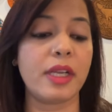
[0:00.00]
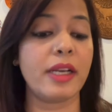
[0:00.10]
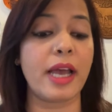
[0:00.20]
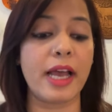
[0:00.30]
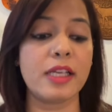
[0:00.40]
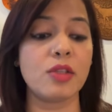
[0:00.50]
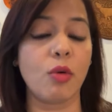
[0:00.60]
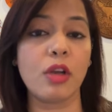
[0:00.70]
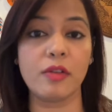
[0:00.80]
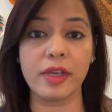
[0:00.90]
And as
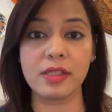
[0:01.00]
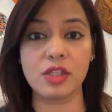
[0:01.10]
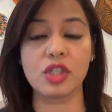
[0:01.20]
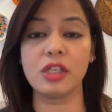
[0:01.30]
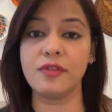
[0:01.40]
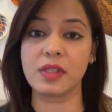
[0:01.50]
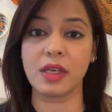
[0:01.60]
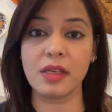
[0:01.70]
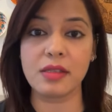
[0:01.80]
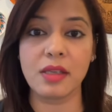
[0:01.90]
always, Chief
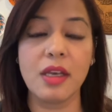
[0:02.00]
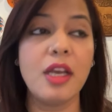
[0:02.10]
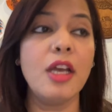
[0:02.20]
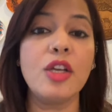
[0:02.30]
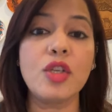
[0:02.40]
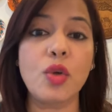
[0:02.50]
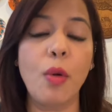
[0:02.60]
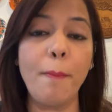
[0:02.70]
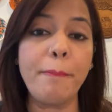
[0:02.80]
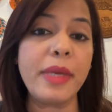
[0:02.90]
says,
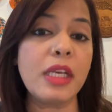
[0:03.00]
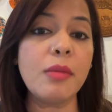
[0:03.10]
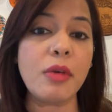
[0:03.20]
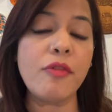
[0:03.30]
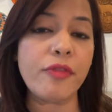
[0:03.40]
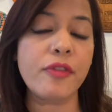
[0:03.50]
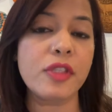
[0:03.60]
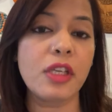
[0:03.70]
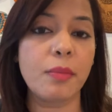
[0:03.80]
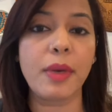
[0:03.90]
show minimum
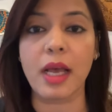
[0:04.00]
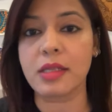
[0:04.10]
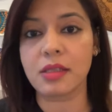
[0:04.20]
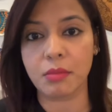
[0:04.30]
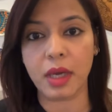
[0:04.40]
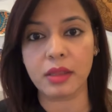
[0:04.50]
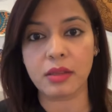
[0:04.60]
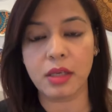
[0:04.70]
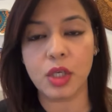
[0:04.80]
15 plants a month.